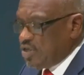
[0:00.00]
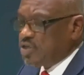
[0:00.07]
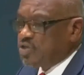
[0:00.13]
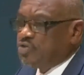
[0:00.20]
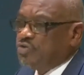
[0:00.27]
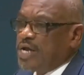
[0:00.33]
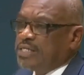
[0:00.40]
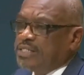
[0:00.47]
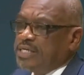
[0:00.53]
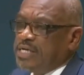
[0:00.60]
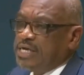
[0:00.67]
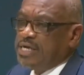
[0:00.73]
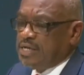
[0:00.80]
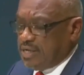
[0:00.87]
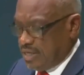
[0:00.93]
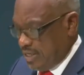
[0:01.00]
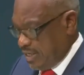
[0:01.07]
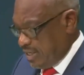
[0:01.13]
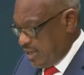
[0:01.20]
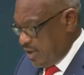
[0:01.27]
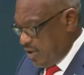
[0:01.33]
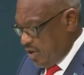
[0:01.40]
stretching
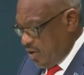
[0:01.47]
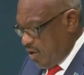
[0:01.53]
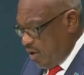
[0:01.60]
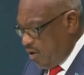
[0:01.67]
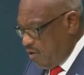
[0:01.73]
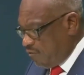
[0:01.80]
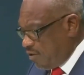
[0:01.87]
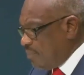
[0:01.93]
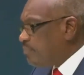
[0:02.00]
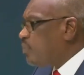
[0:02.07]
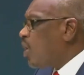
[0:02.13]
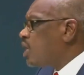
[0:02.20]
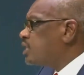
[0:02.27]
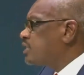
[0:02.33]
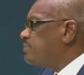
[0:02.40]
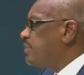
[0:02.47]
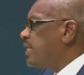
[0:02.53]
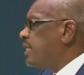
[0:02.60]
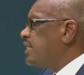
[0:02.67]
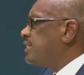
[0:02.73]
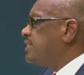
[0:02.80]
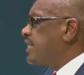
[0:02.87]
over
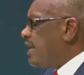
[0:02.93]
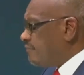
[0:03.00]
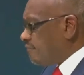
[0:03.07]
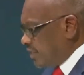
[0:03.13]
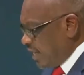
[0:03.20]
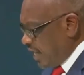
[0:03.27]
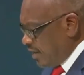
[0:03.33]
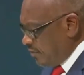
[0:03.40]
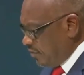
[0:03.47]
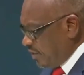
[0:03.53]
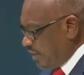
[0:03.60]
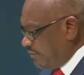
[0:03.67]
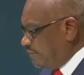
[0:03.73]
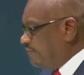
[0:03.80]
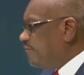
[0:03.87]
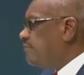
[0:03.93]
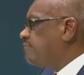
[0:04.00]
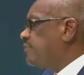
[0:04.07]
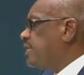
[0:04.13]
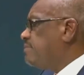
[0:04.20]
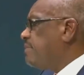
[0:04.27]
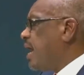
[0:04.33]
approximately
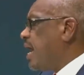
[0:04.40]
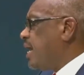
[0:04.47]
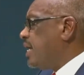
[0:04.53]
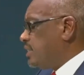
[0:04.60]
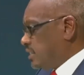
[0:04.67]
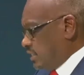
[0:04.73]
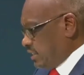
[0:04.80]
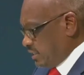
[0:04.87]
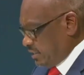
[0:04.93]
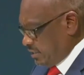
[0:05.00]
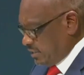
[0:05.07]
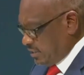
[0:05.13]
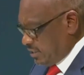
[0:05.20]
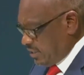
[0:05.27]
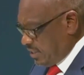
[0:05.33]
750 miles